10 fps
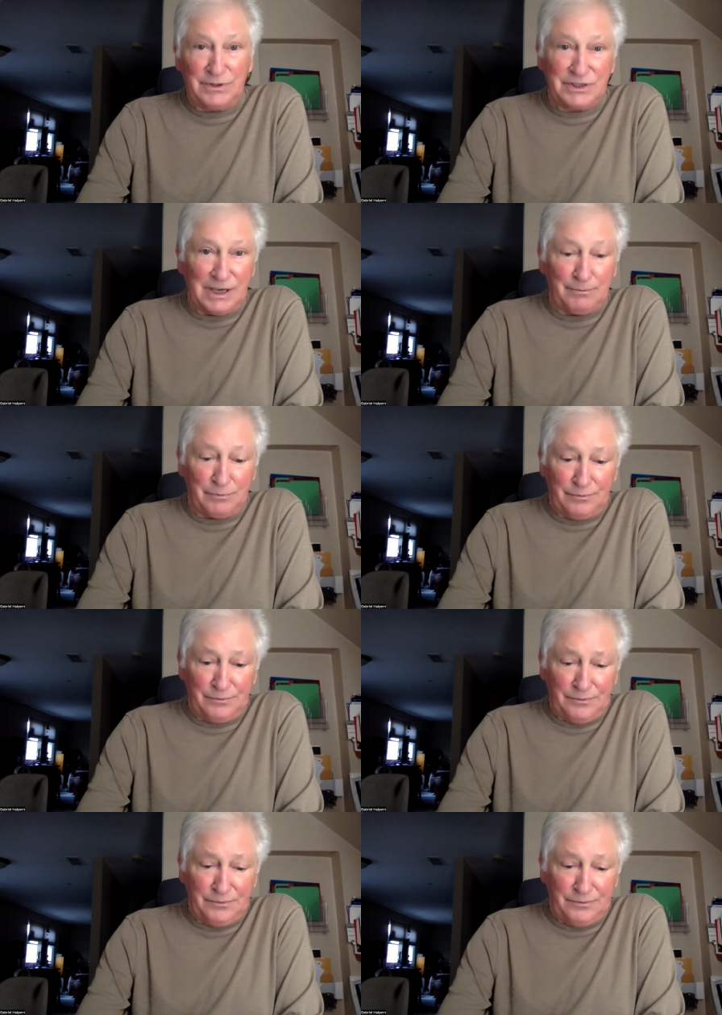except
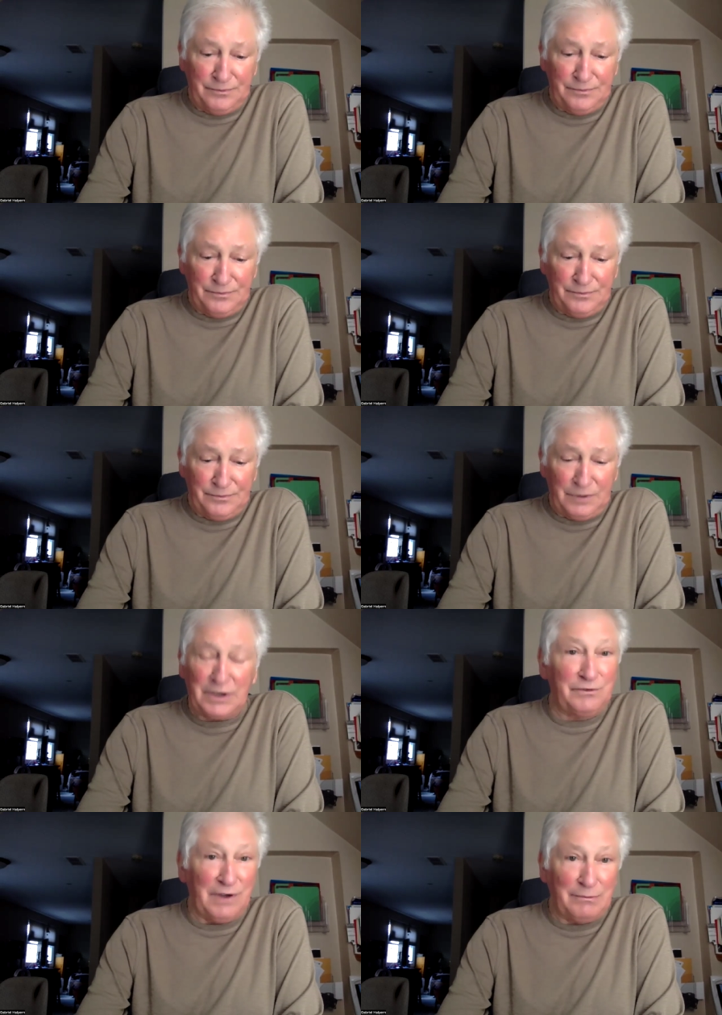
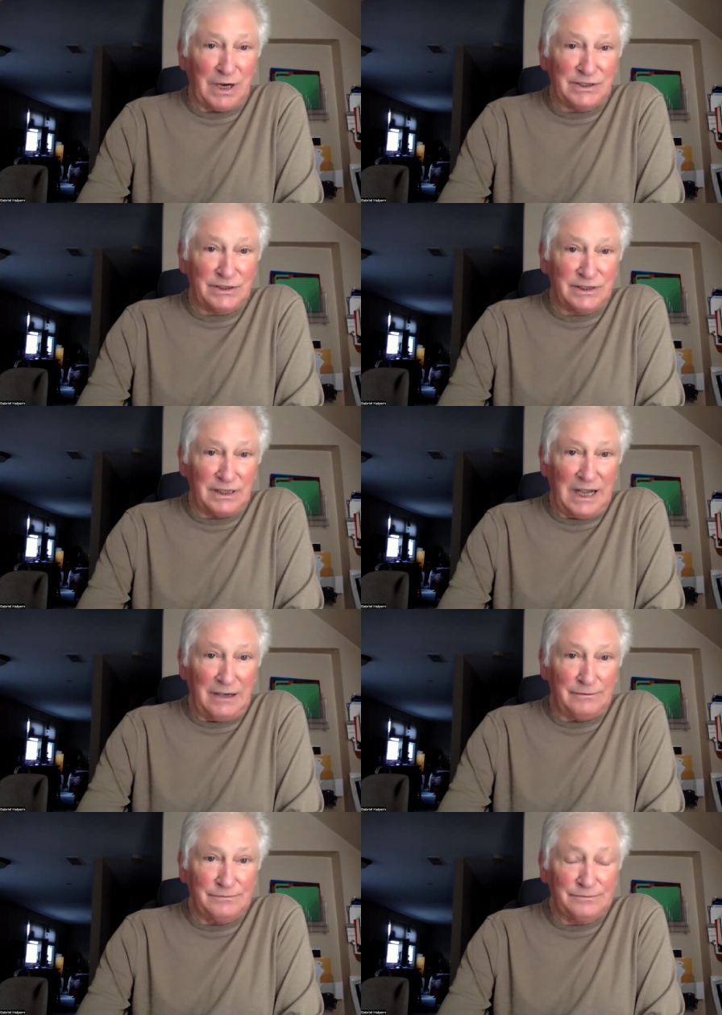what your vibrations allow.